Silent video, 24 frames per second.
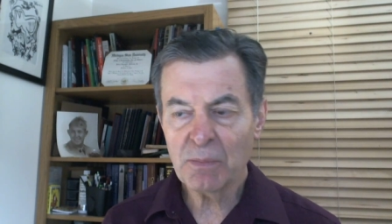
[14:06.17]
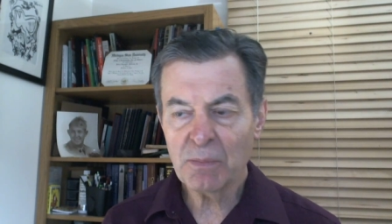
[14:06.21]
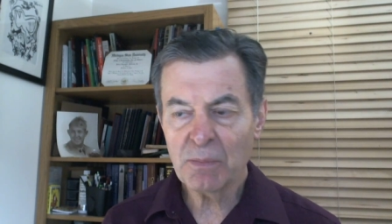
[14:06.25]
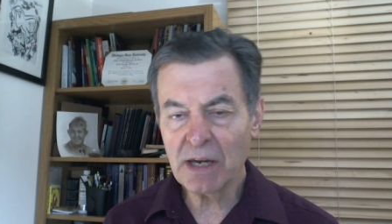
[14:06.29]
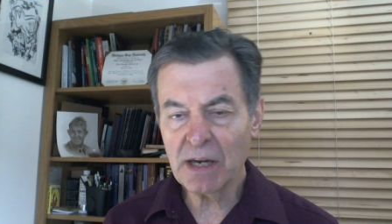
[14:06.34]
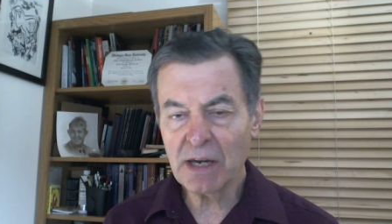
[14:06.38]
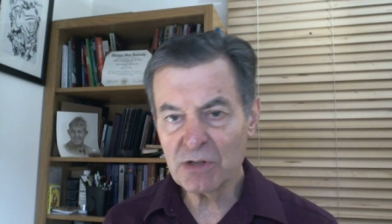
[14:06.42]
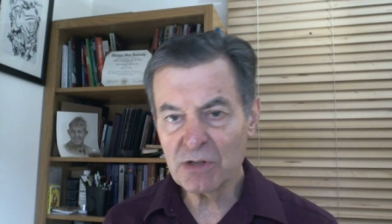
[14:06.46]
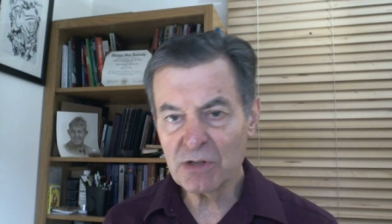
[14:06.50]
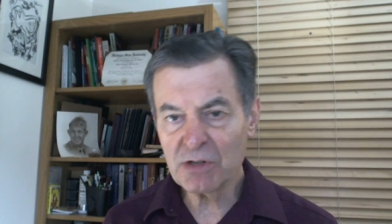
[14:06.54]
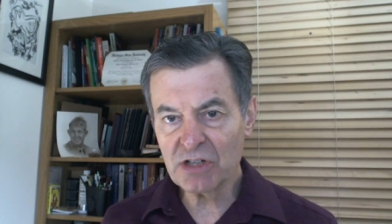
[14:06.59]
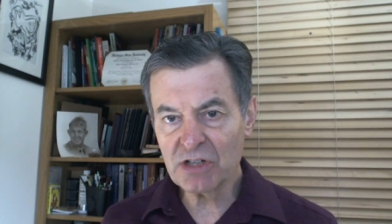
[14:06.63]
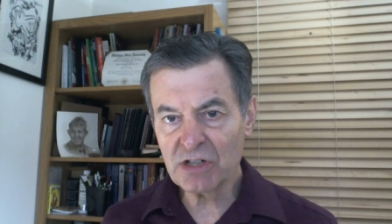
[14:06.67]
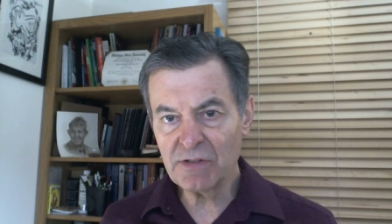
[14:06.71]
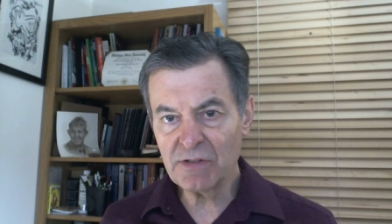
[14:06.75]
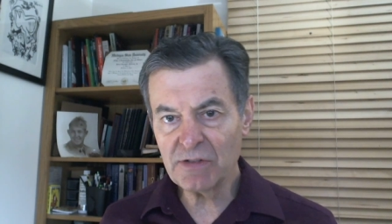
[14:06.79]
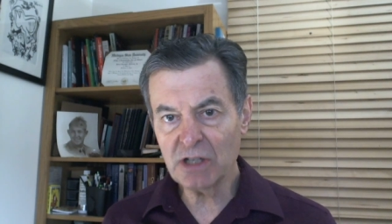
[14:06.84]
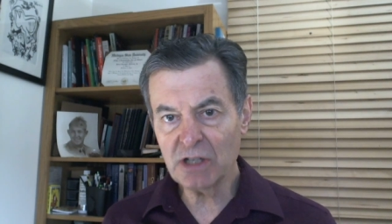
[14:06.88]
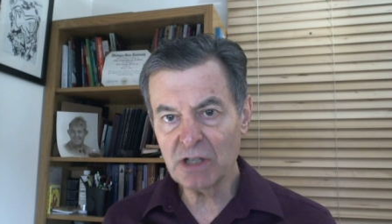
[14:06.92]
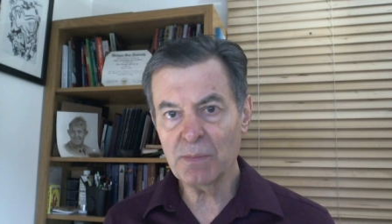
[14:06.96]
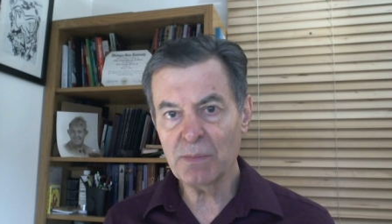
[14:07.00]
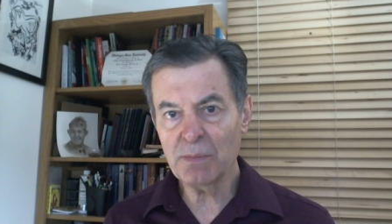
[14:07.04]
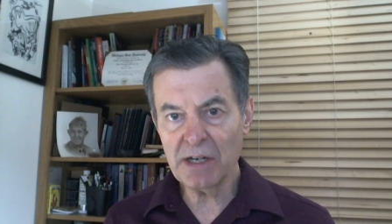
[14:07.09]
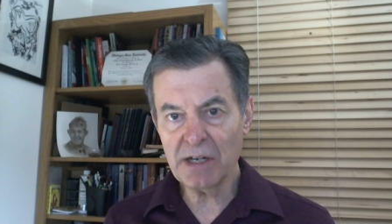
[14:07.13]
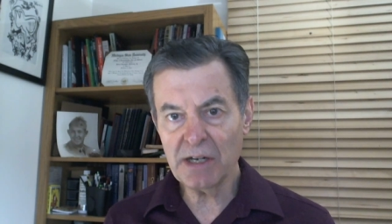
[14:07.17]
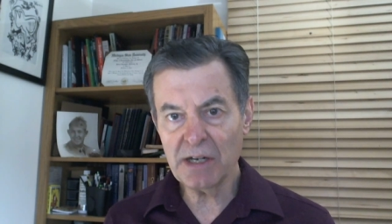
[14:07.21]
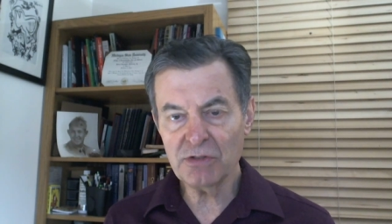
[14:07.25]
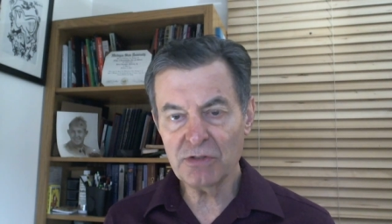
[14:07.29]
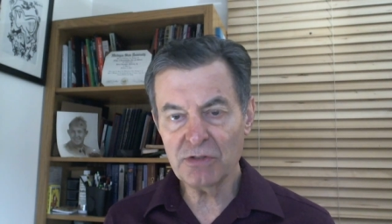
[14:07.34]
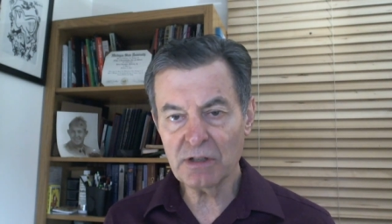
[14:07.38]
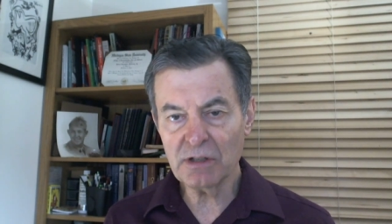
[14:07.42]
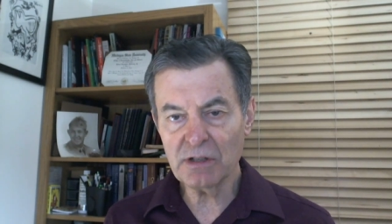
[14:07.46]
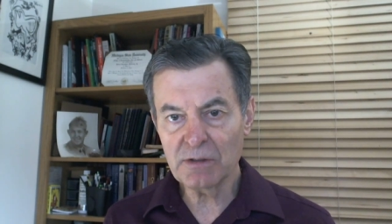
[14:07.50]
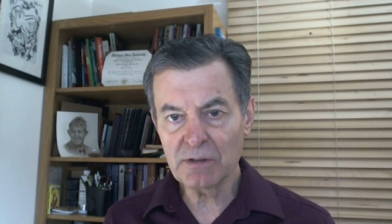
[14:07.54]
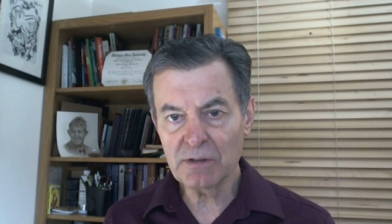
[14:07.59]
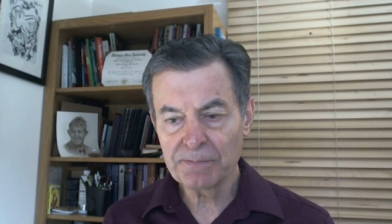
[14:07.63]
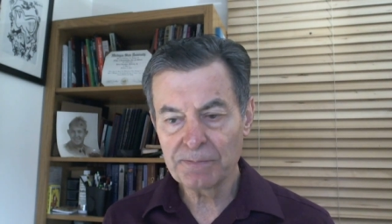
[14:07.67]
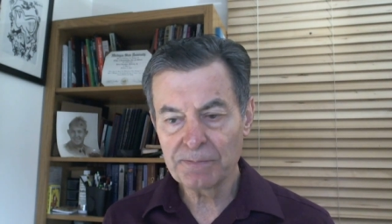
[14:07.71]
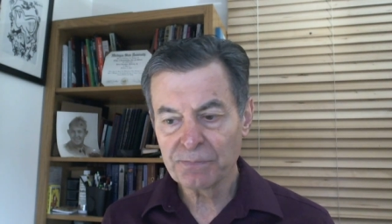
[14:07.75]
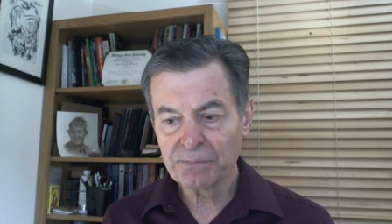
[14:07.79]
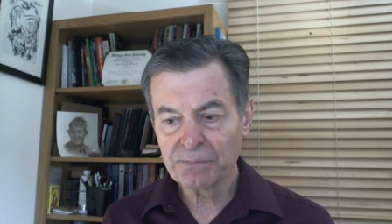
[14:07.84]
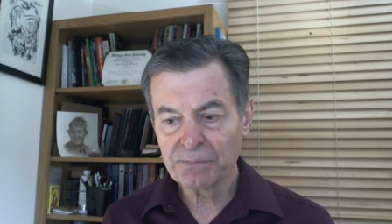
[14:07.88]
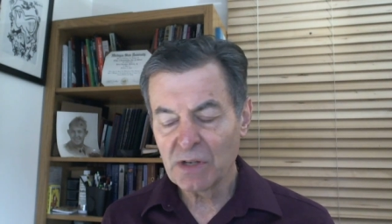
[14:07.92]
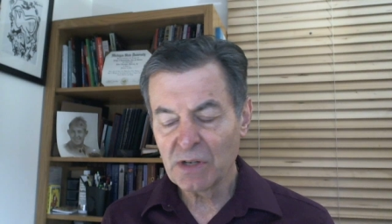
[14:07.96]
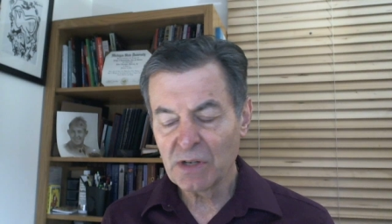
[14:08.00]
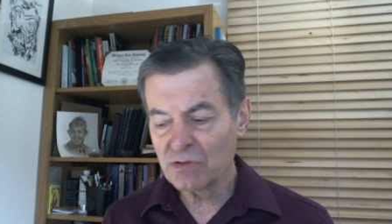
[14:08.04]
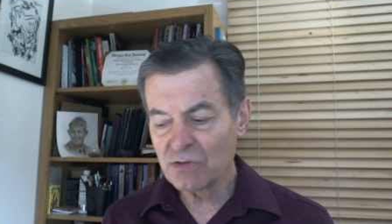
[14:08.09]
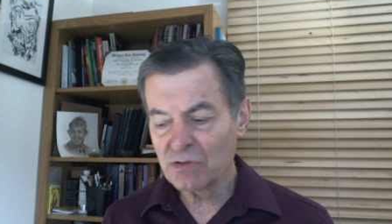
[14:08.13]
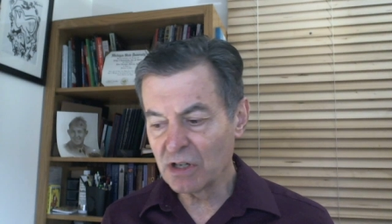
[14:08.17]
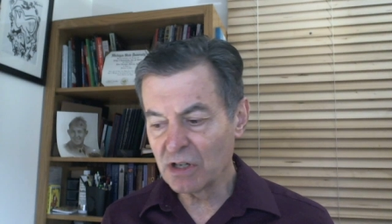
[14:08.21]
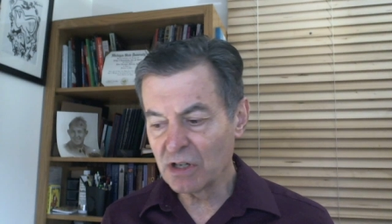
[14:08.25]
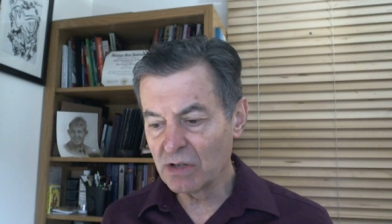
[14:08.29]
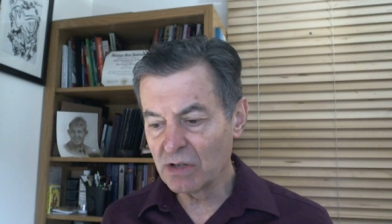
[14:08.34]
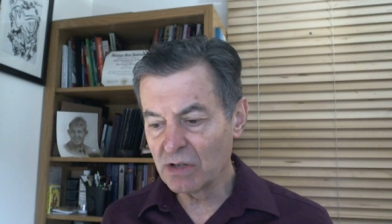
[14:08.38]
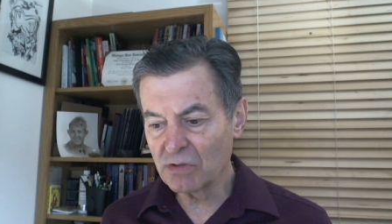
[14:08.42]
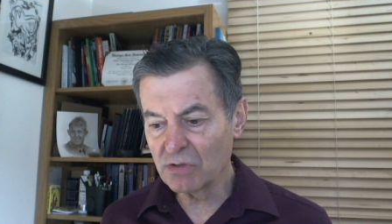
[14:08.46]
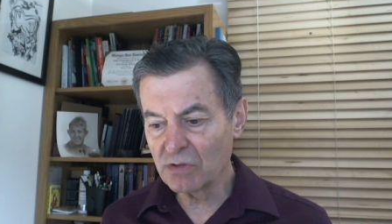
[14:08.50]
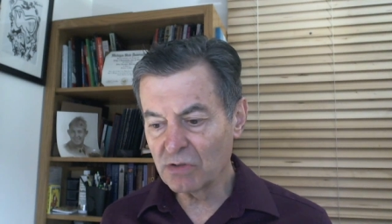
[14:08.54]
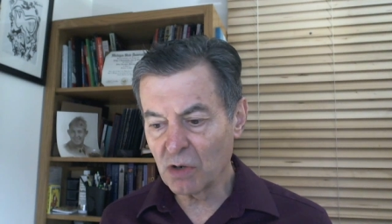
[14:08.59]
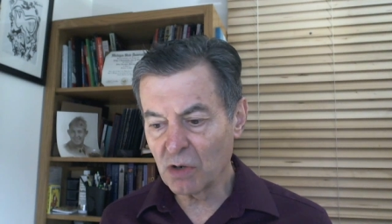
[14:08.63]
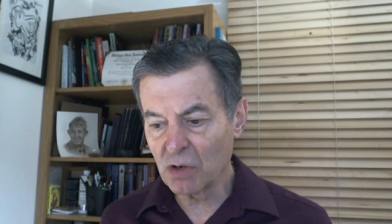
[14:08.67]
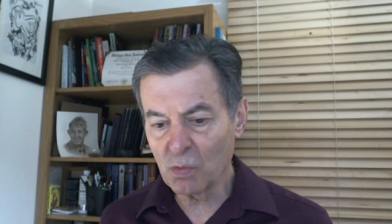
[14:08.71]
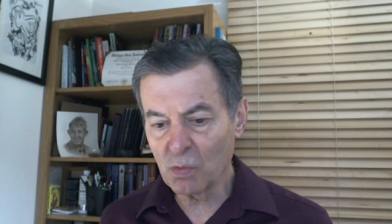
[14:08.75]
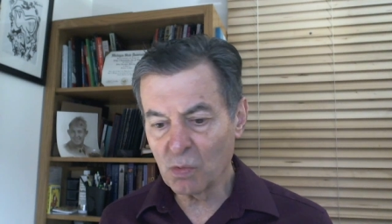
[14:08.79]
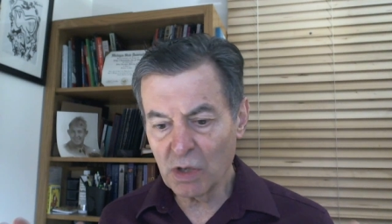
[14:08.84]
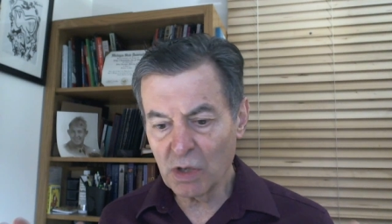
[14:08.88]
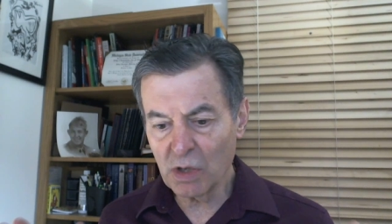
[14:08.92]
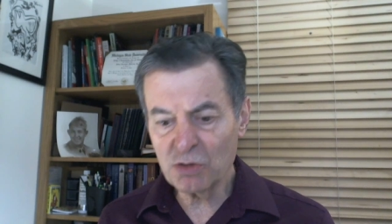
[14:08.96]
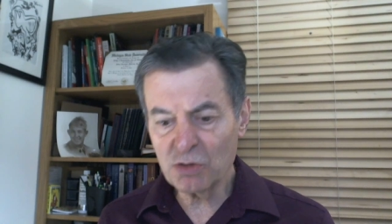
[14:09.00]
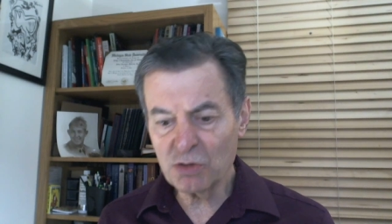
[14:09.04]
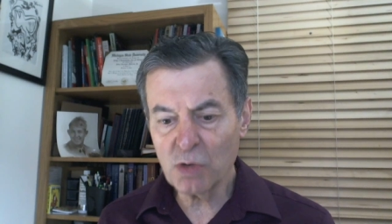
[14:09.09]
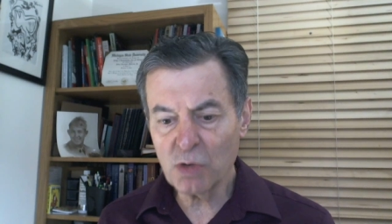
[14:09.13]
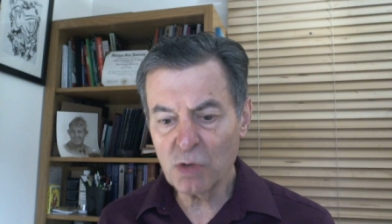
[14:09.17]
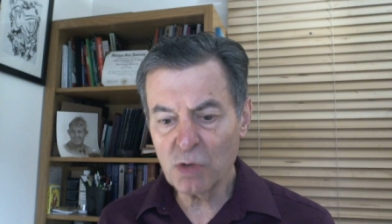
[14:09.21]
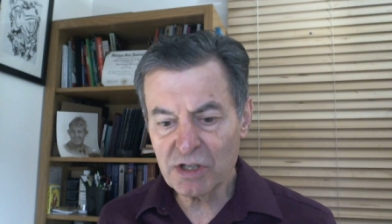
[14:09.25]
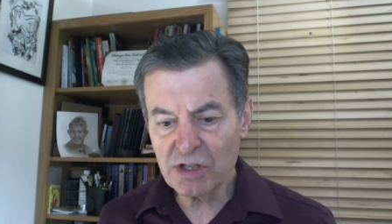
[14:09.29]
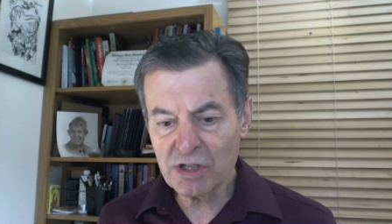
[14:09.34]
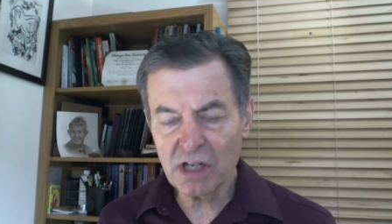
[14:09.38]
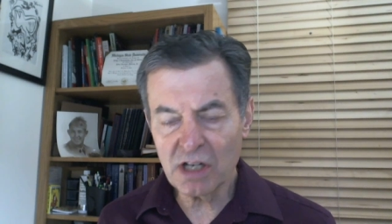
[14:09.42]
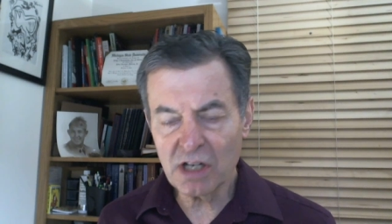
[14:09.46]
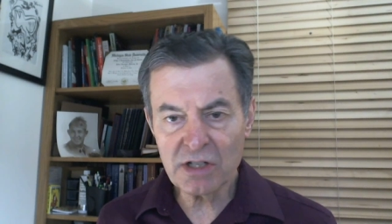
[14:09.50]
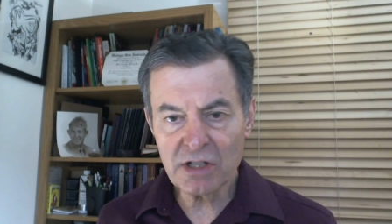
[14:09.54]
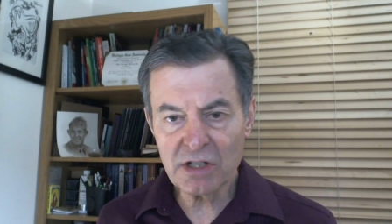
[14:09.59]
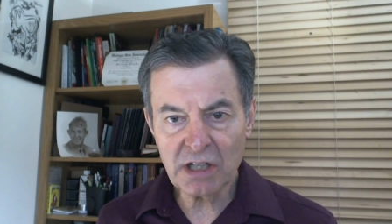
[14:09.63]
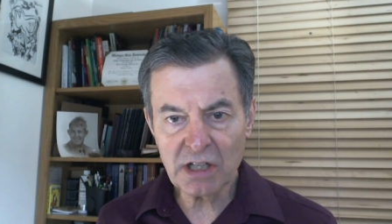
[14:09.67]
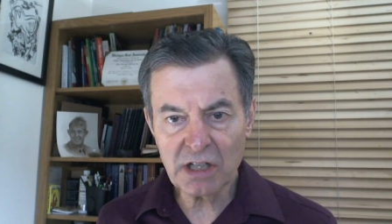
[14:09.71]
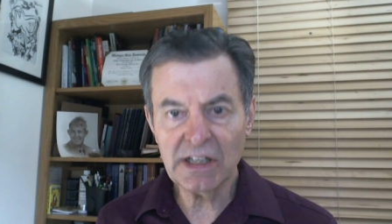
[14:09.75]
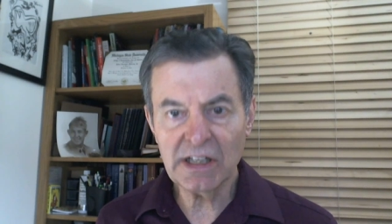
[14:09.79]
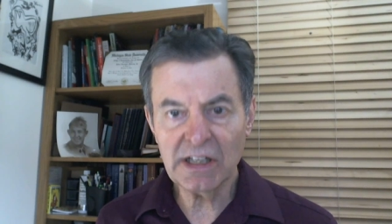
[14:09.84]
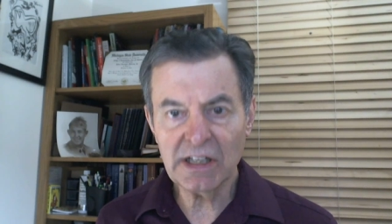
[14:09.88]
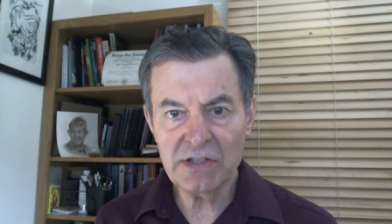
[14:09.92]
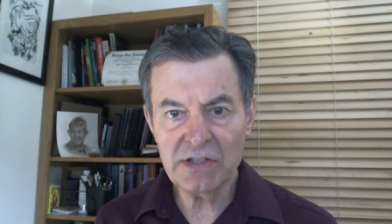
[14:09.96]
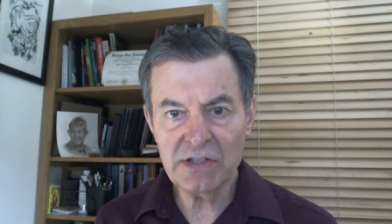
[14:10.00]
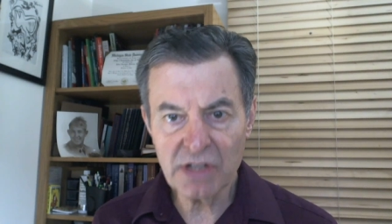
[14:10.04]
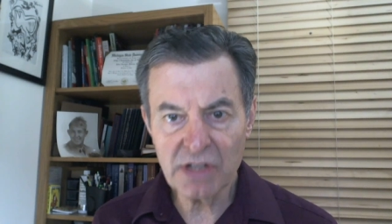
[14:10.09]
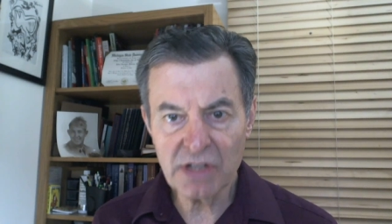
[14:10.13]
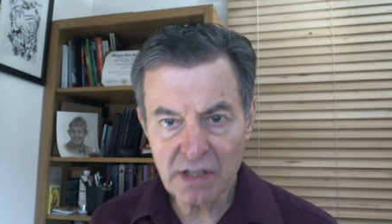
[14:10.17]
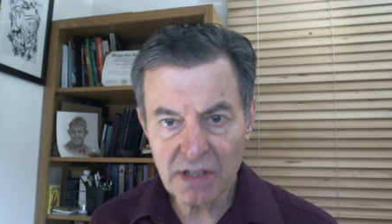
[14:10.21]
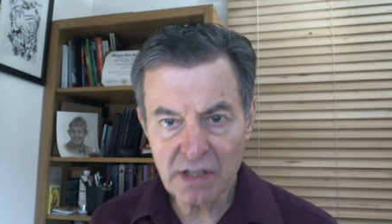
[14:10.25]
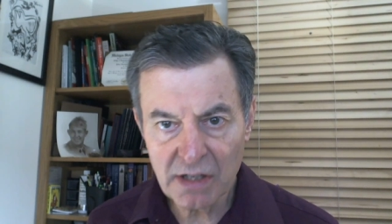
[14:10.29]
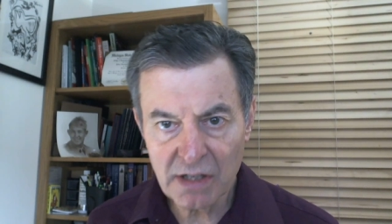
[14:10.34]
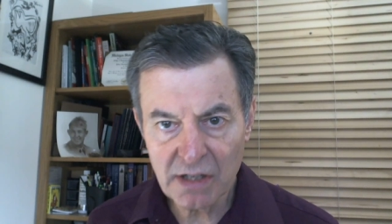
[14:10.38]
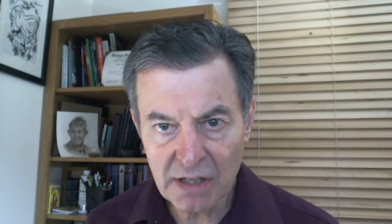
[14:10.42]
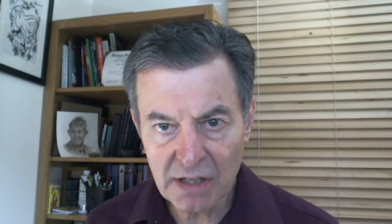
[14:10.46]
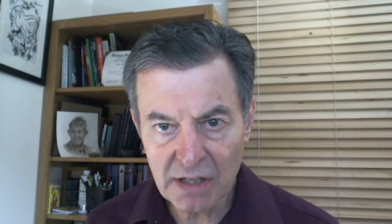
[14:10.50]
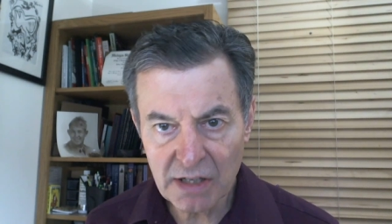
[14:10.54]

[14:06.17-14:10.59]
But I'm just giving you the basics. So once we're done cleansing,